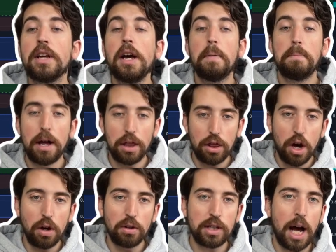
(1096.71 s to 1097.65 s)
but
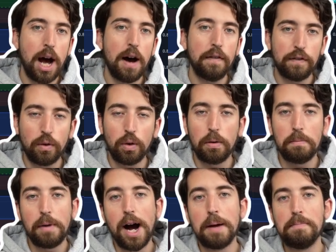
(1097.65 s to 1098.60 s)
those are for
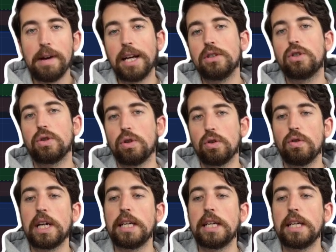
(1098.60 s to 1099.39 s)
my mentorees.